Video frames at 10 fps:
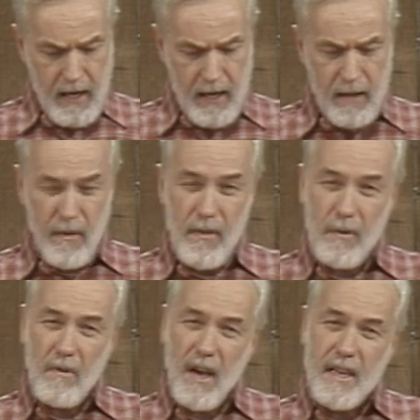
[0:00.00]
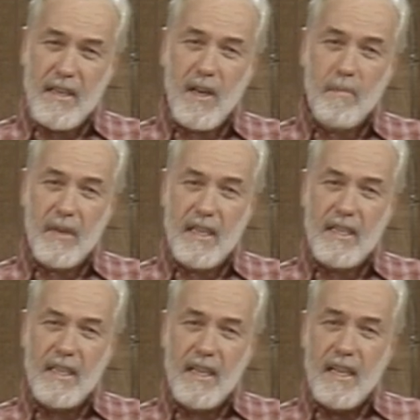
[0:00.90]
And the rod
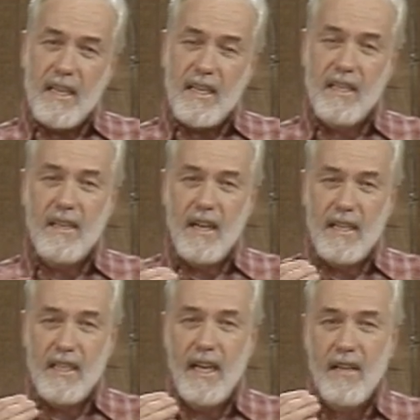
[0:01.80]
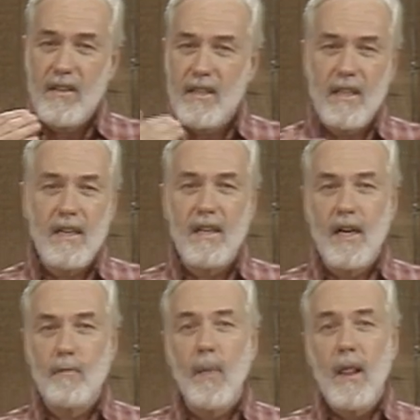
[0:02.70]
companies cannot take the
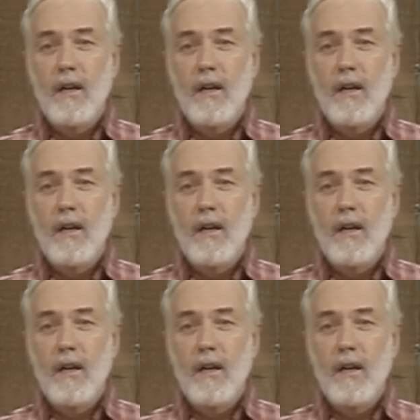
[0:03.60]
time